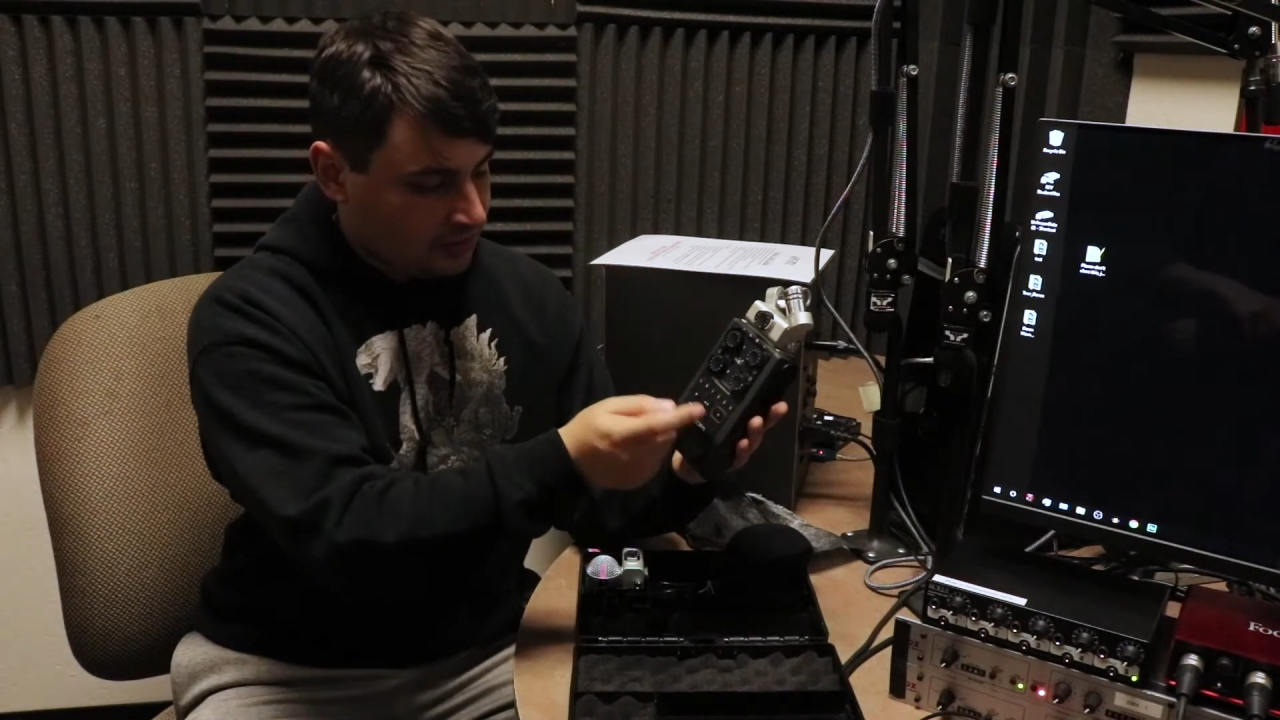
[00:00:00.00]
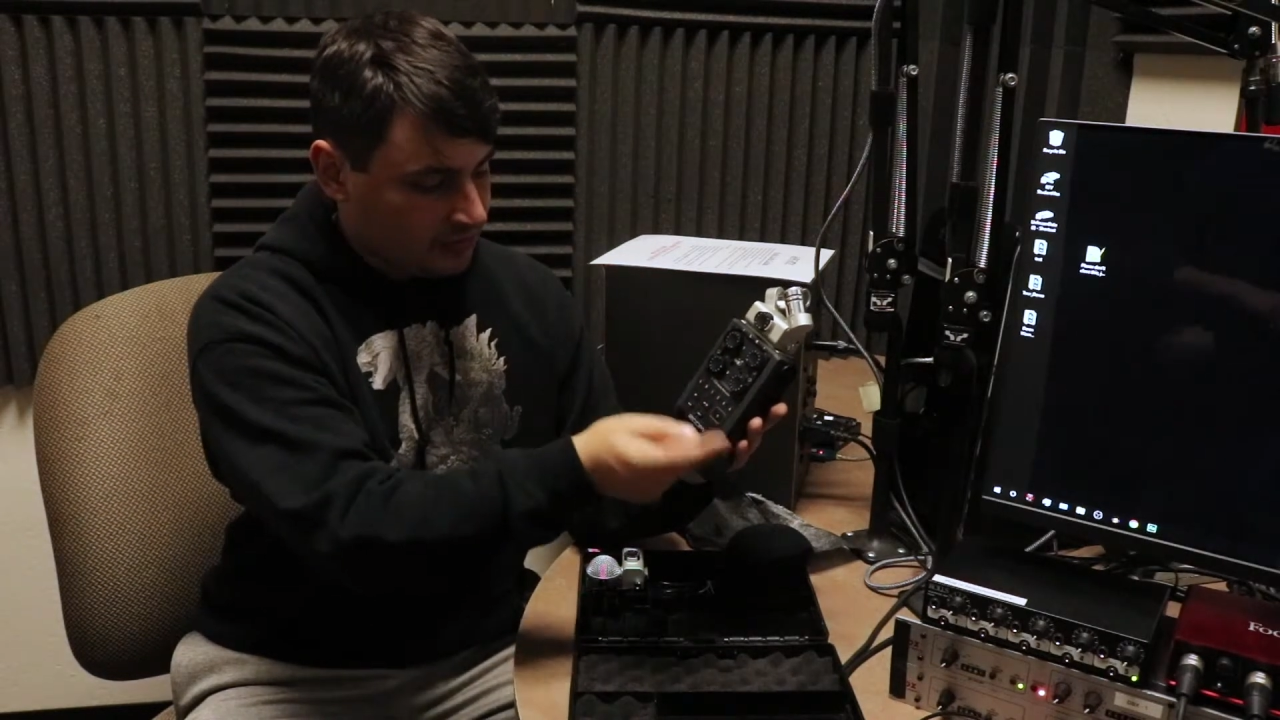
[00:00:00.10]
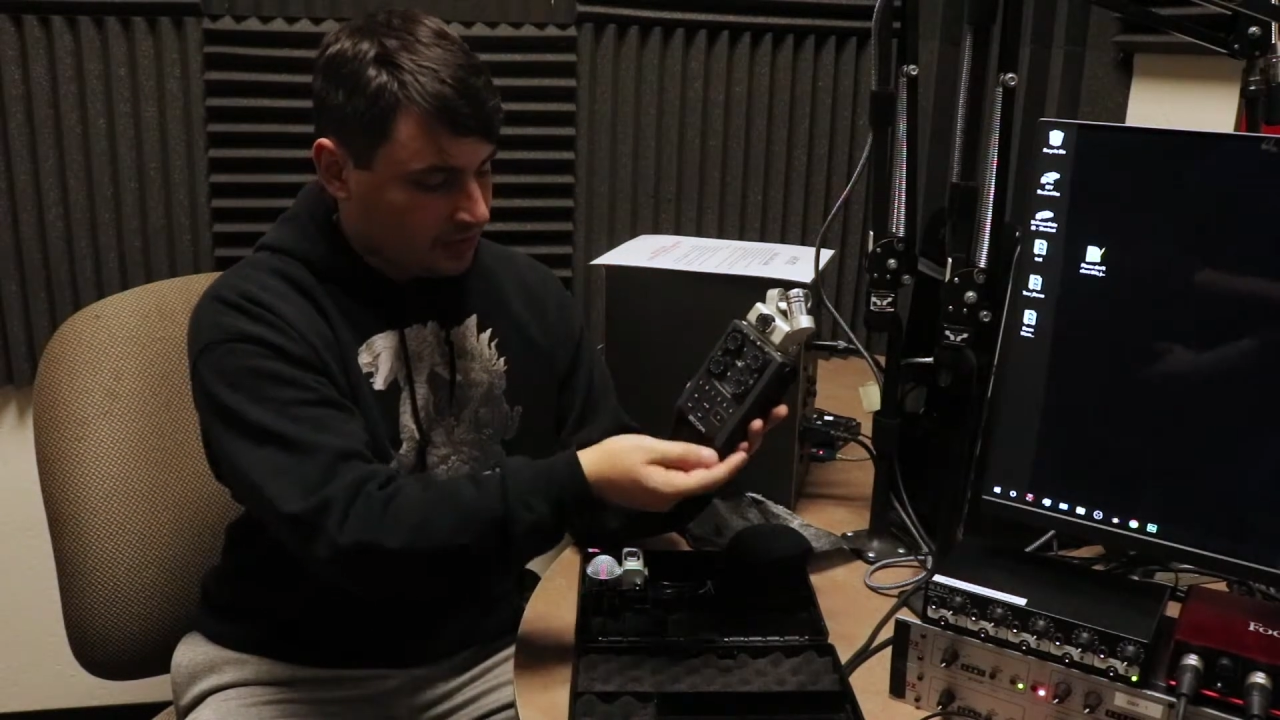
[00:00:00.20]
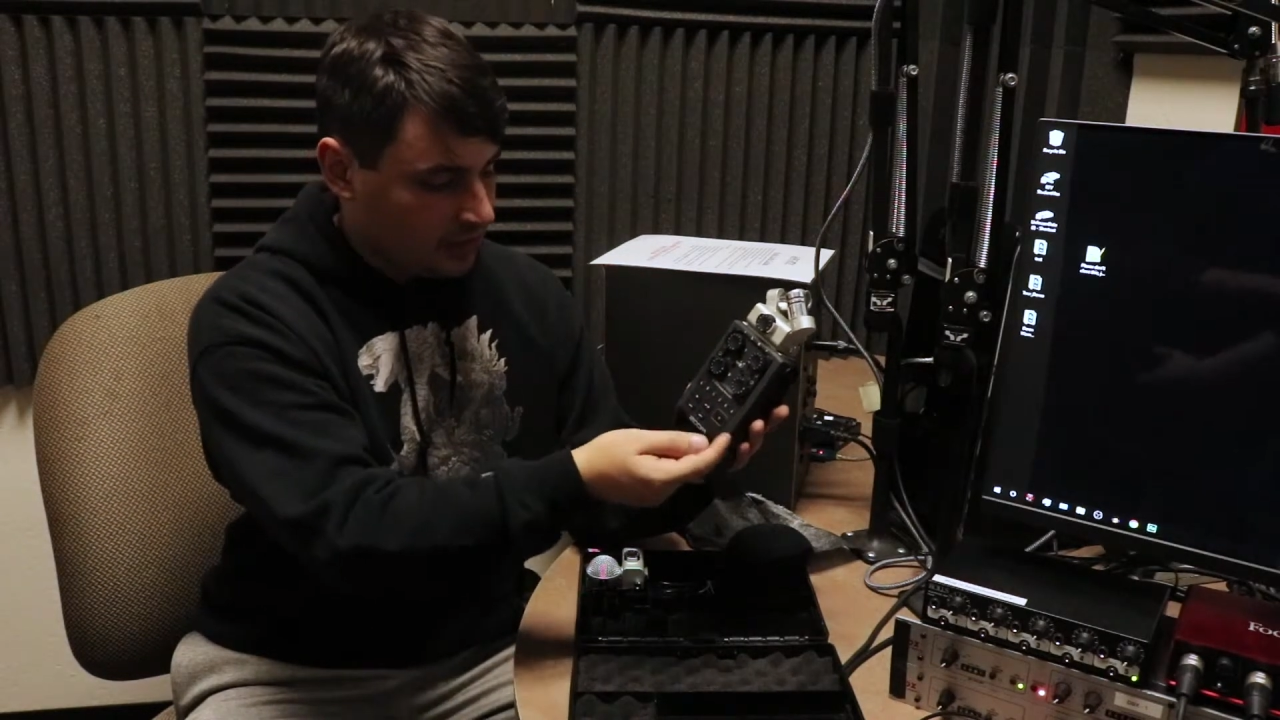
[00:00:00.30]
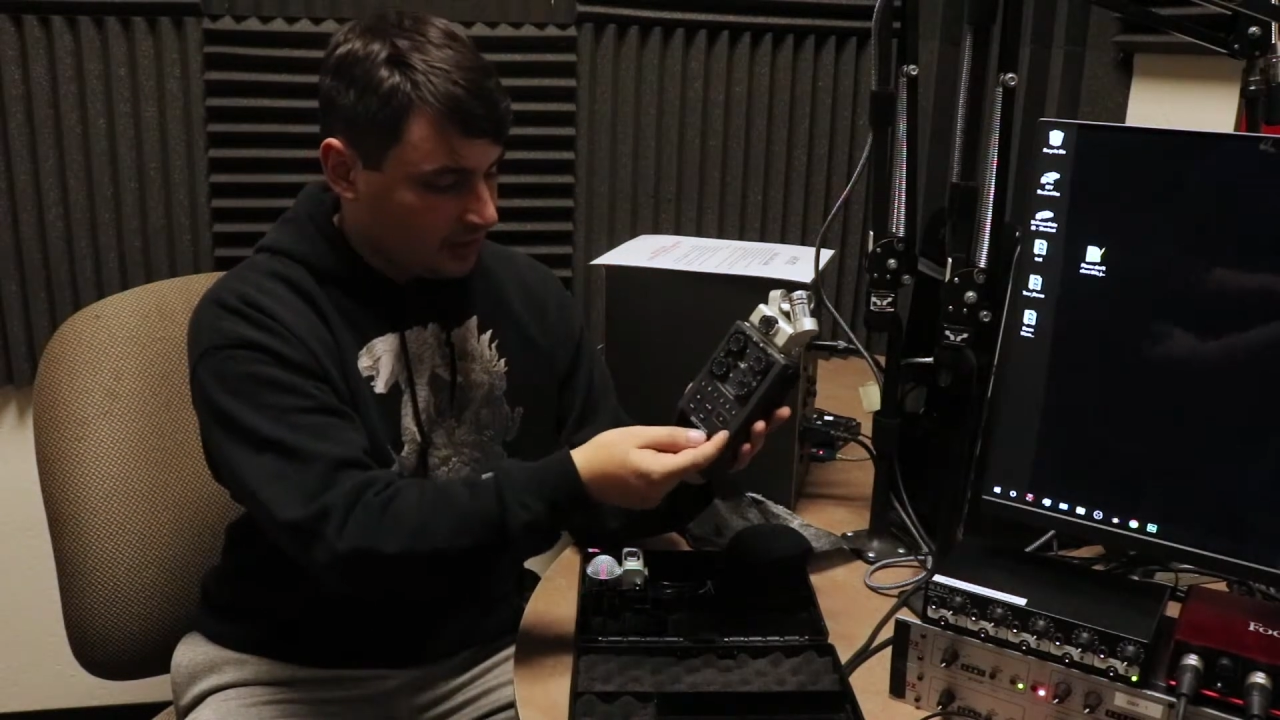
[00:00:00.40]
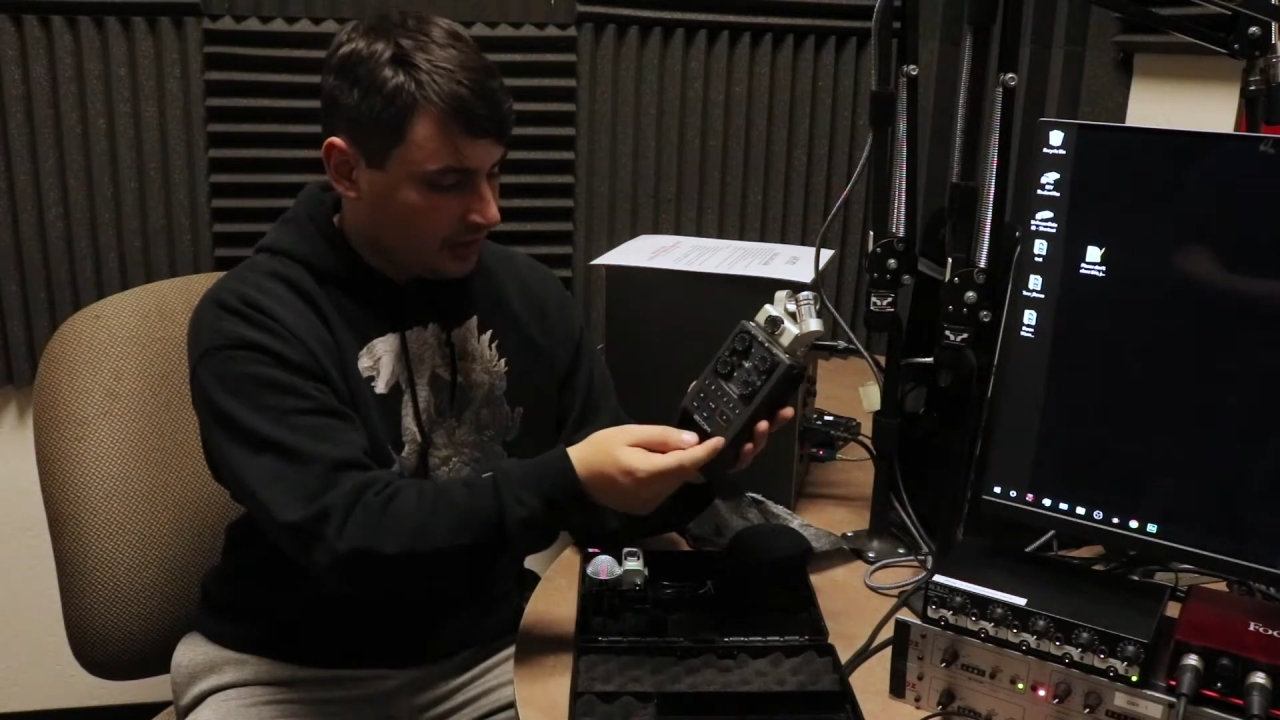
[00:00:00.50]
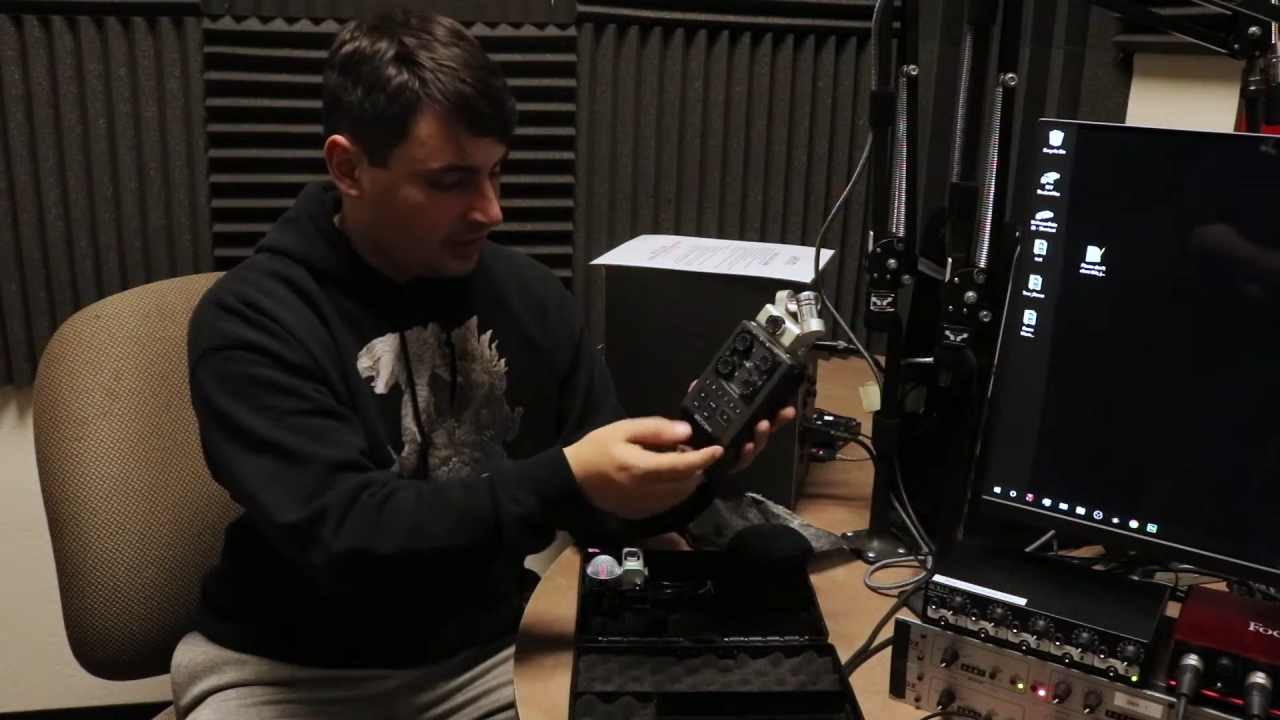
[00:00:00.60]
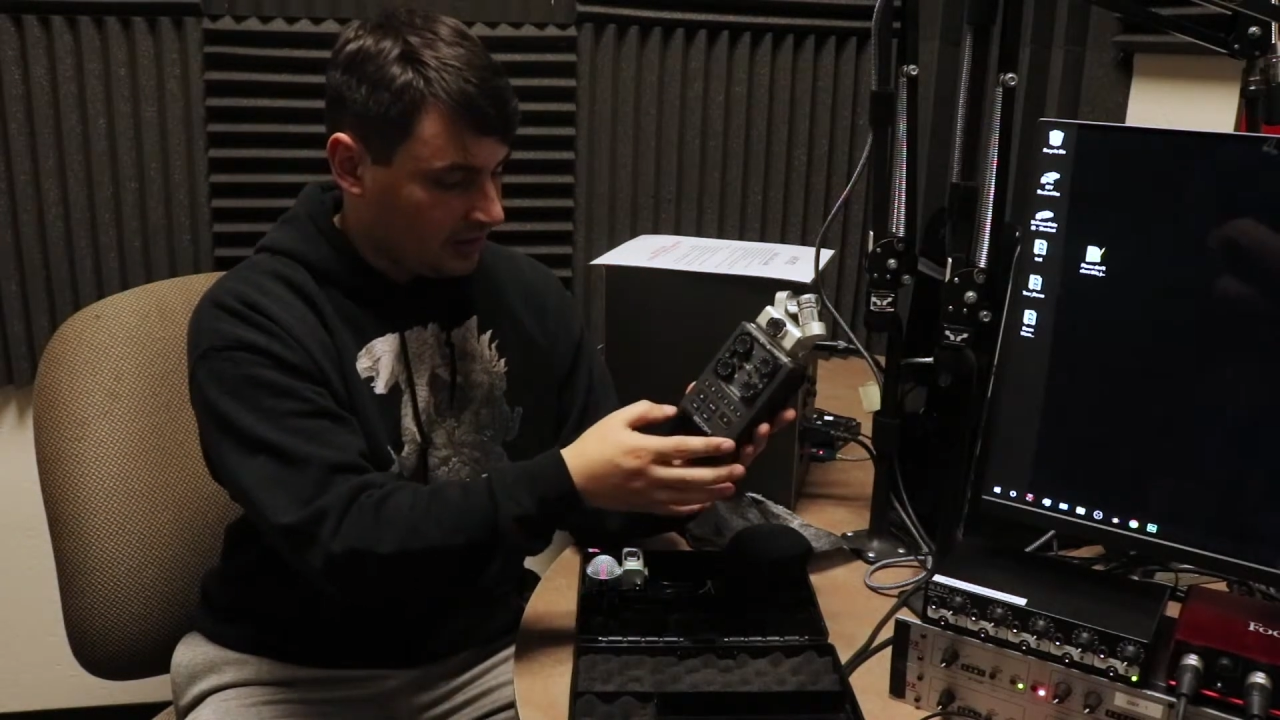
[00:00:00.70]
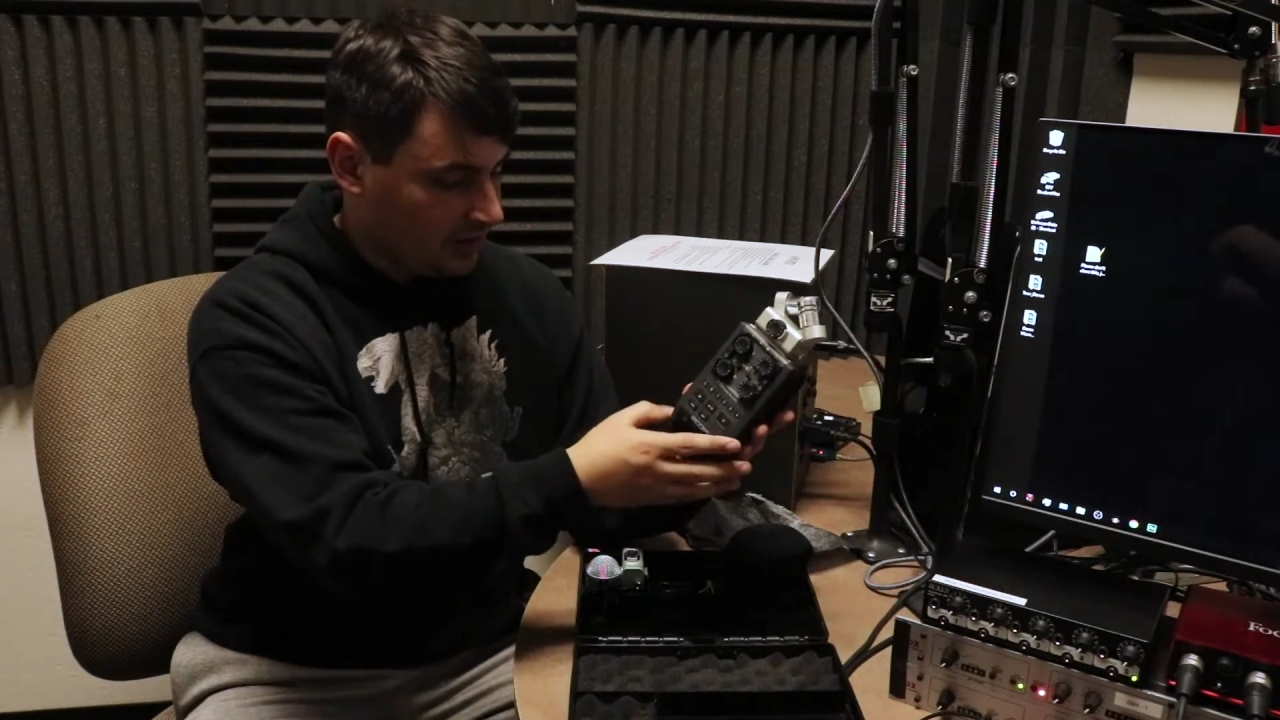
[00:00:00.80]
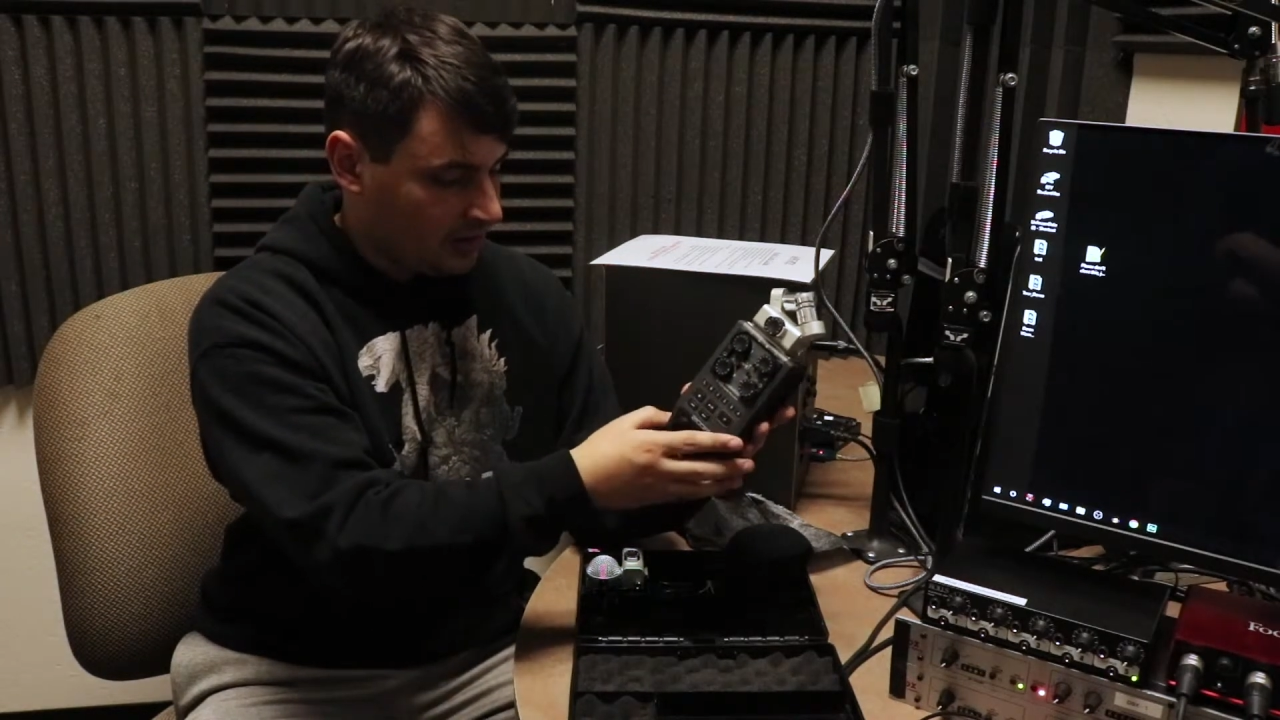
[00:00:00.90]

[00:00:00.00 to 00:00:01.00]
record,